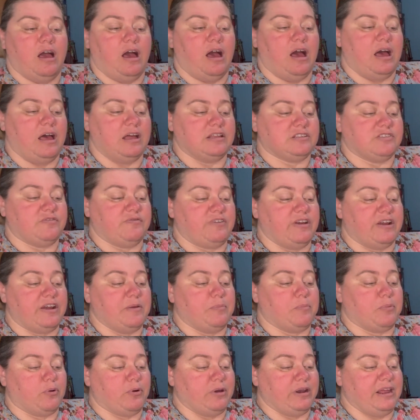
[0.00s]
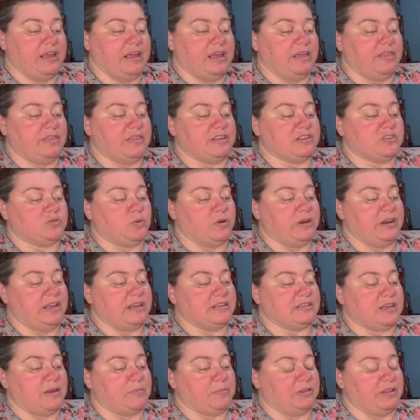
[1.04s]
It's very pretty. This one
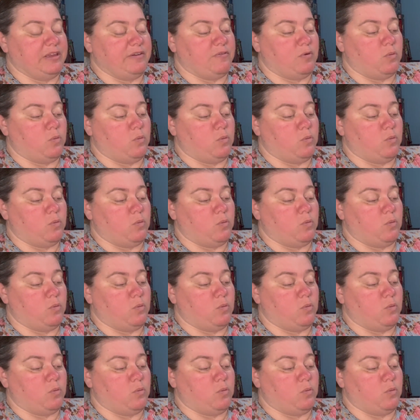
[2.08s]
is, I believe,